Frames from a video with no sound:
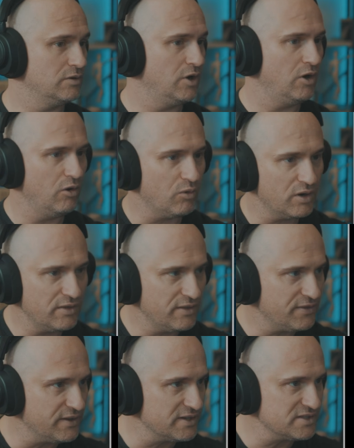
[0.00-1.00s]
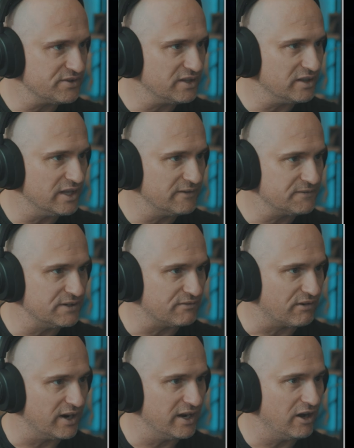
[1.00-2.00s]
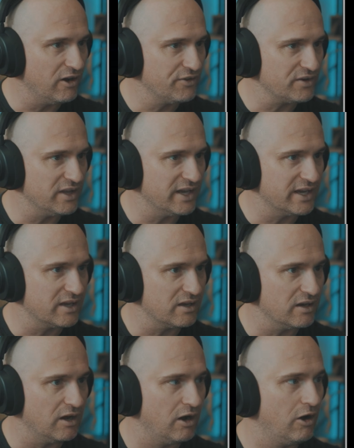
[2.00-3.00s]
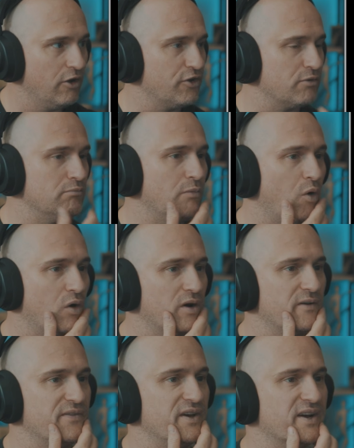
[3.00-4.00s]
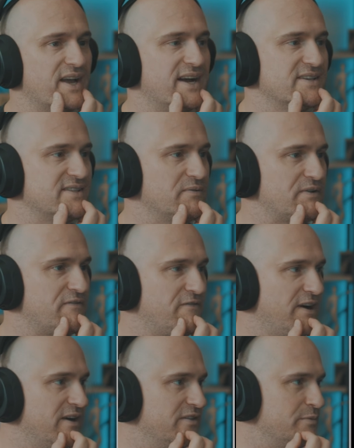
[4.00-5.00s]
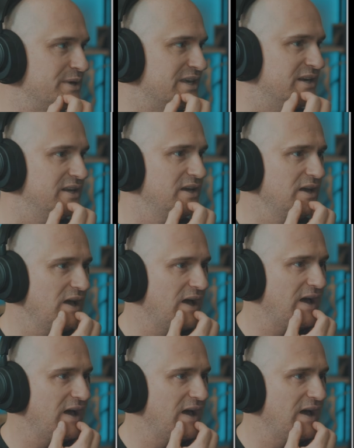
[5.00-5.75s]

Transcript: Oh, what are the things on the left and right? Oh, they're more of the guys that we fought in the beginning?